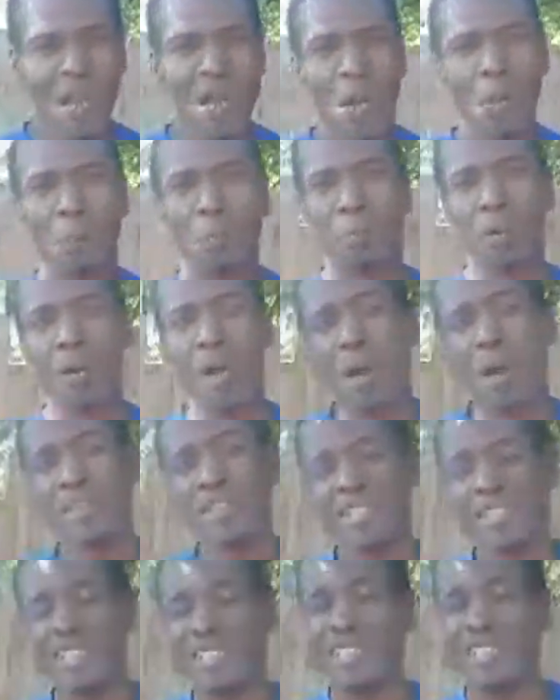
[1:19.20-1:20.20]

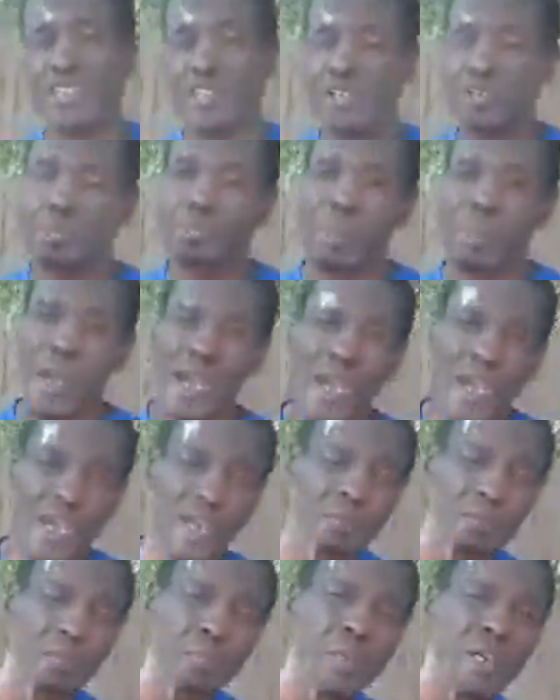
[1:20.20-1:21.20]
Promises you made
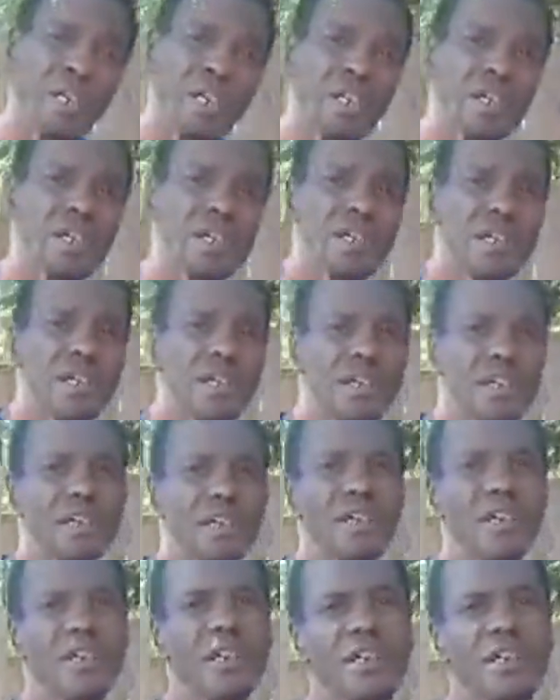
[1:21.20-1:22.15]
me.